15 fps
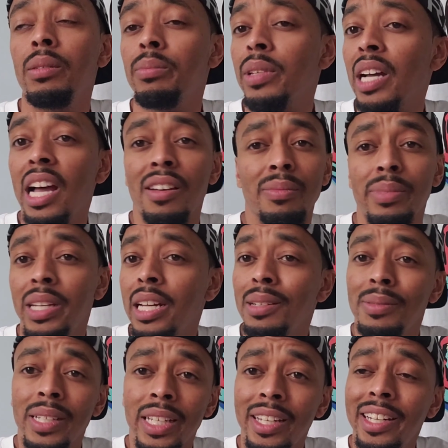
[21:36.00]
but I haven't been
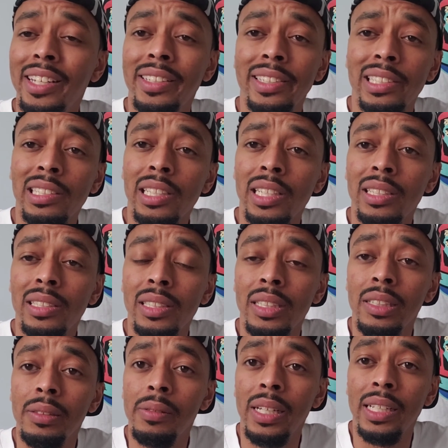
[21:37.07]
able to get out there
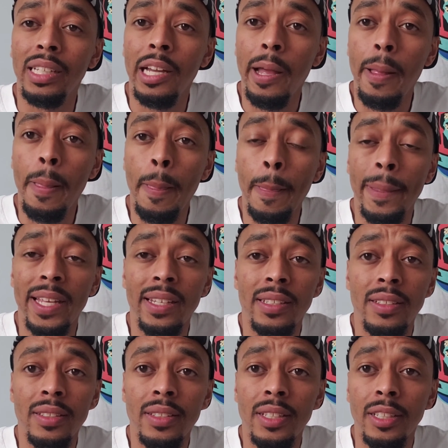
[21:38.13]
lately like that.
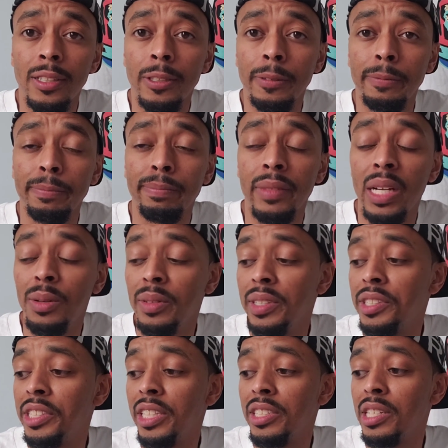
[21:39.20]
And so I wanted
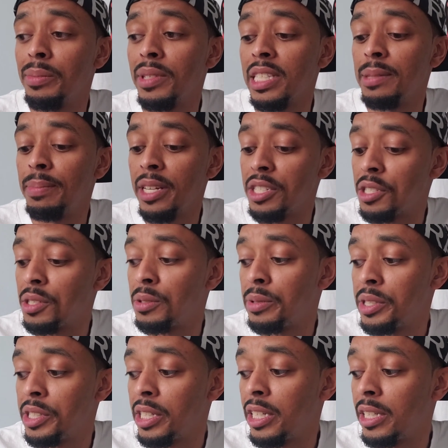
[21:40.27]
to share something special
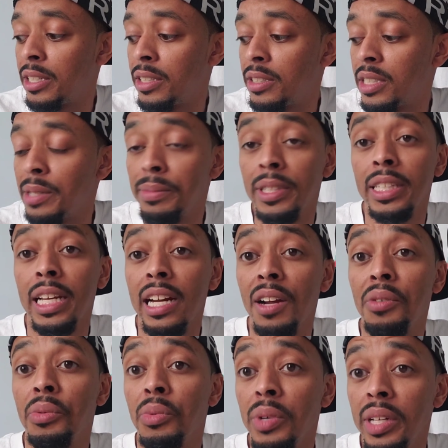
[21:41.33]
with y'all, something that I
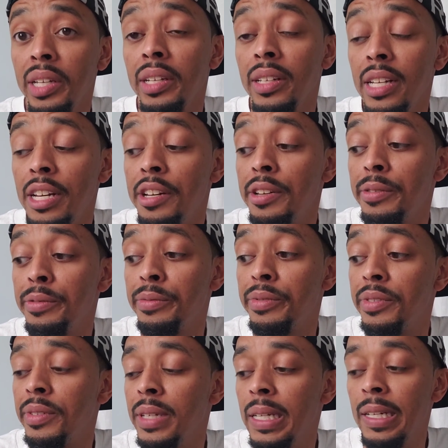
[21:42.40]
really loved,
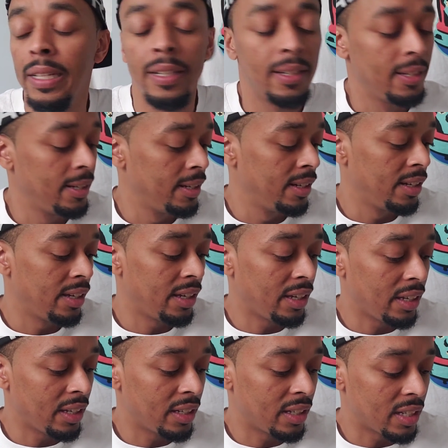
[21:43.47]

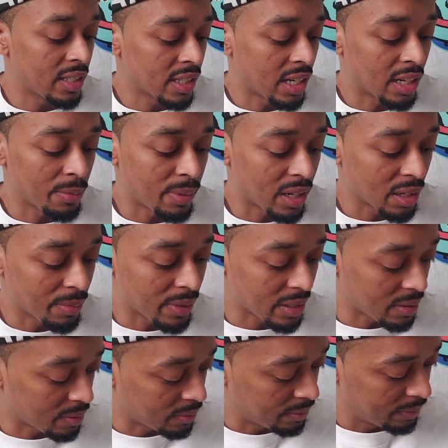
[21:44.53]
and that's kind of part of
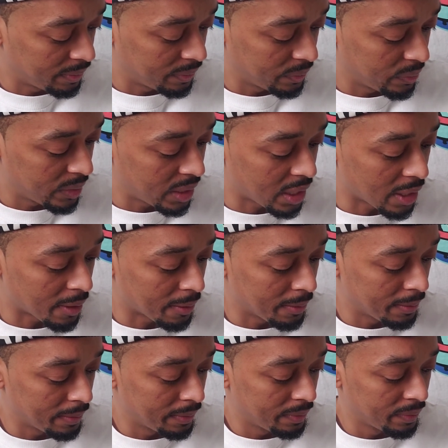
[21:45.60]
me. So
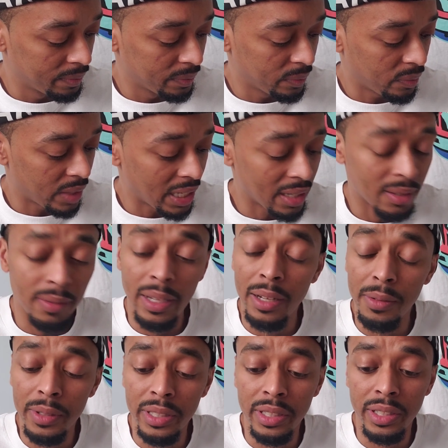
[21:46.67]
yeah, I
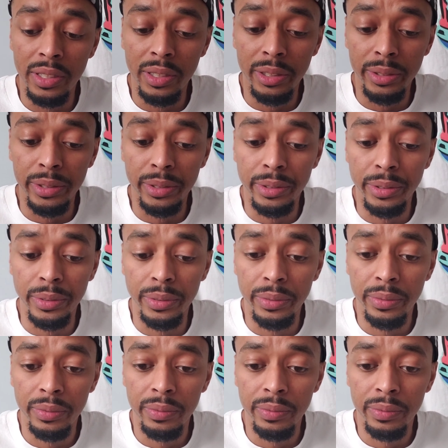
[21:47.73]
went to